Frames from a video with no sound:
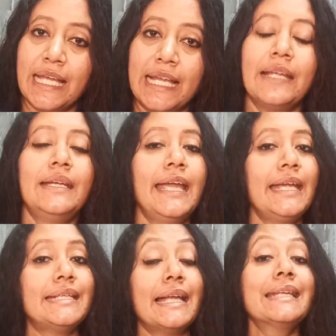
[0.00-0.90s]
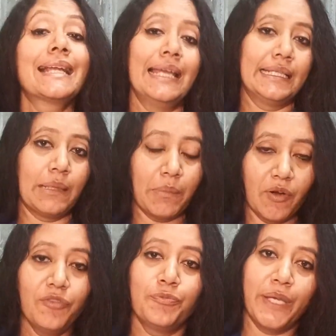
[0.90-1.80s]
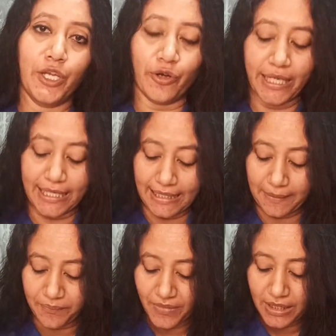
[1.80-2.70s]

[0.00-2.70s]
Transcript: date and clear them off periodically.